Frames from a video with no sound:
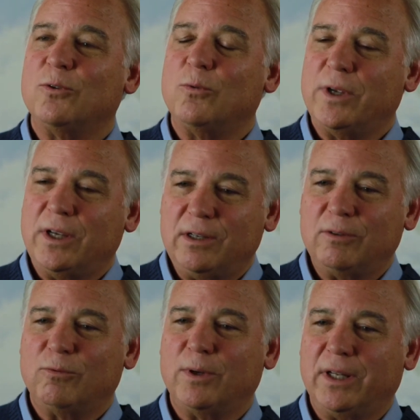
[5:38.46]

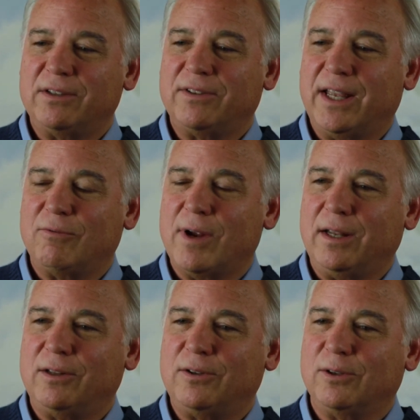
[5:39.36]
we really stand
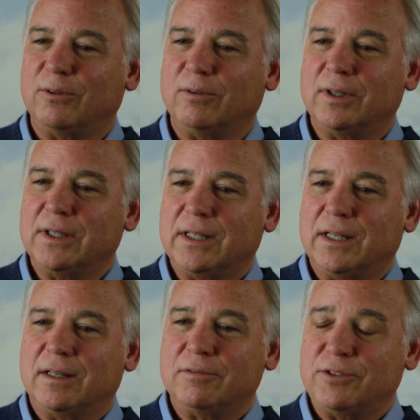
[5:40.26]
ready to
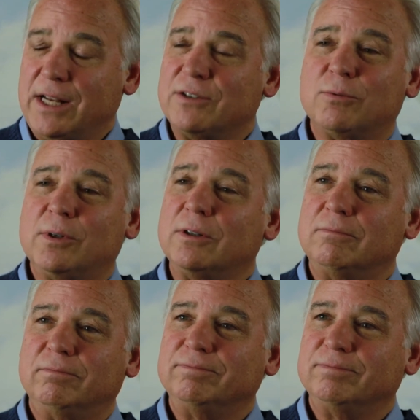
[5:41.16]
change the world.
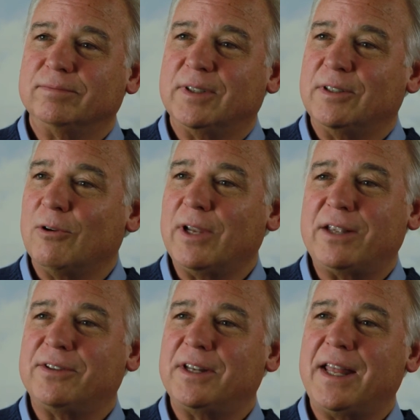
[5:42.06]
No
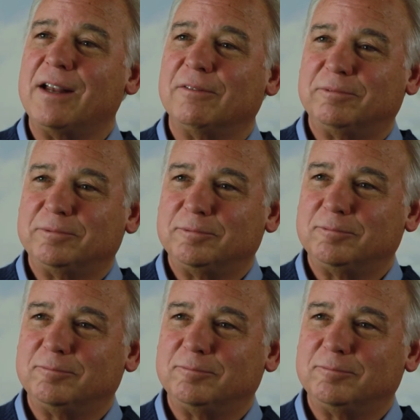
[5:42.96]
less than that.